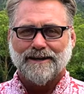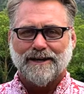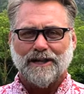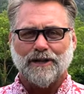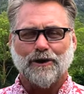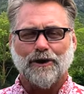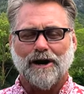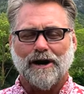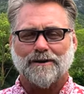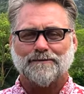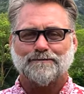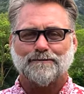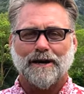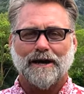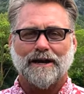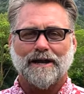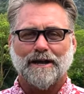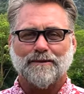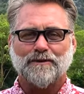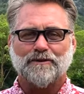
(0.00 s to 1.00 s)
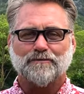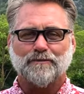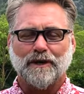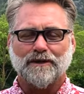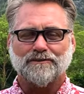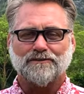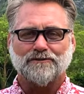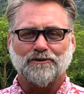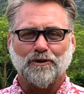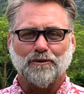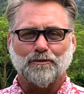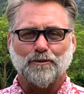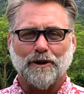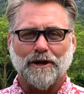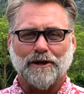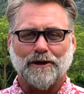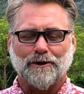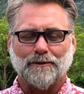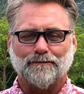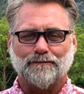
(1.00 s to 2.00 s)
Aloha, my name is Bud
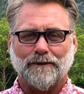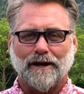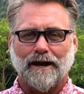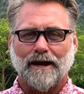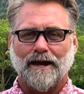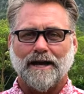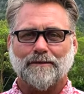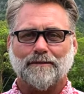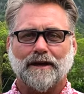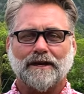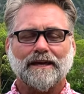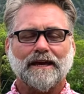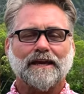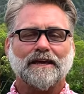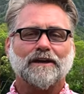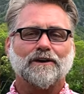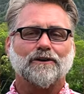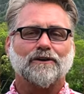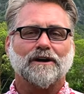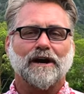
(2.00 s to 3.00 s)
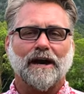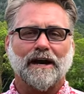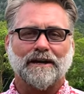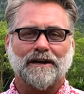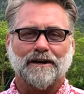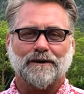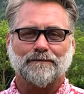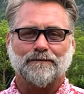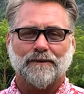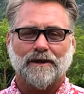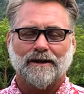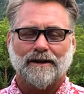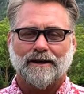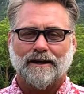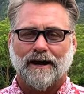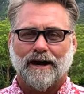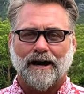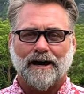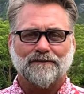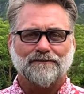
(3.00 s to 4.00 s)
Stonebraker. I am a Keiki o ka aina.
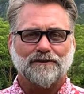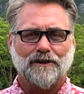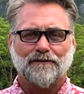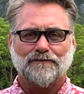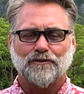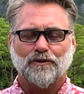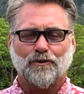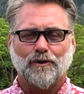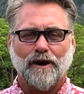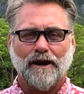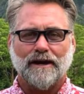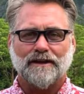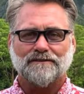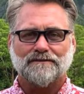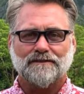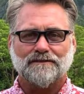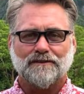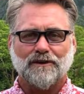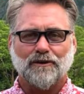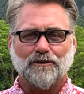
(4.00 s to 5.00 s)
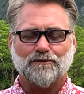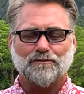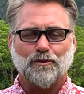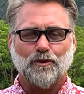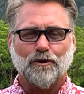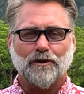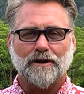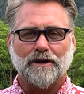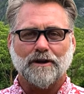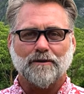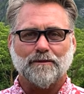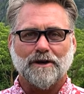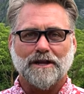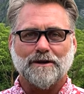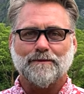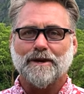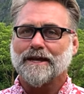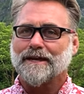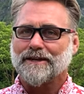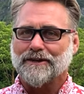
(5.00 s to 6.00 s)
I've loved Hawaii since I was born here many,
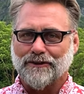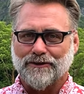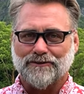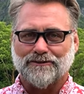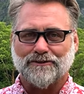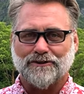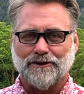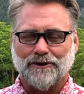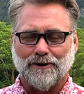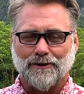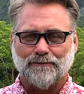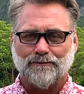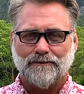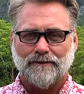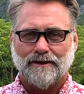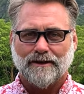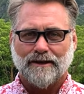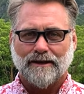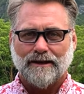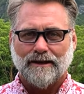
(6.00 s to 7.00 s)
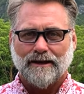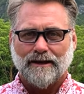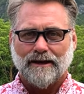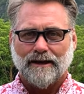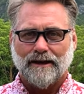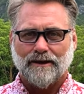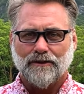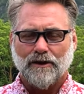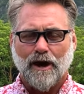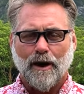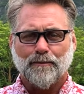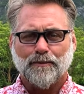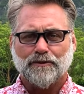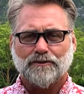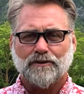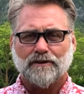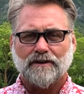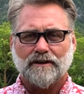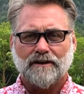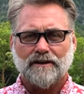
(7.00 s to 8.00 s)
many years ago. And the
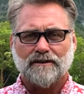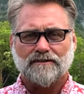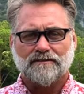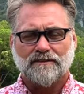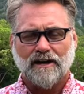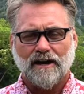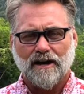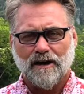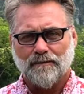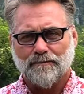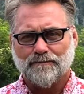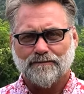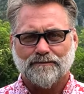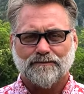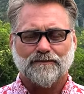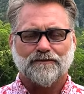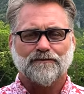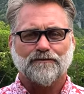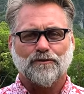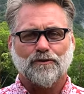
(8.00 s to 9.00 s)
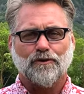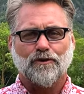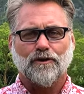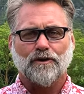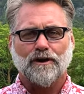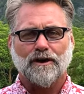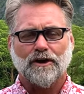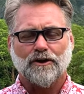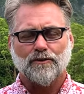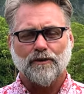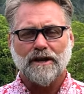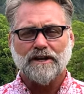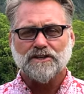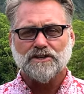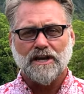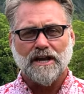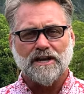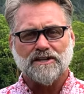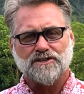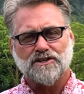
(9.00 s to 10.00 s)
opportunity has come for a great
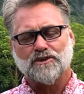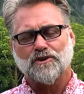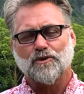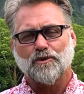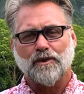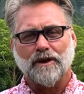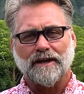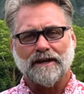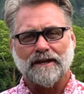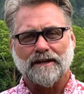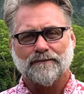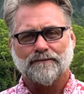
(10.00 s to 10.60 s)
change in Hawaii.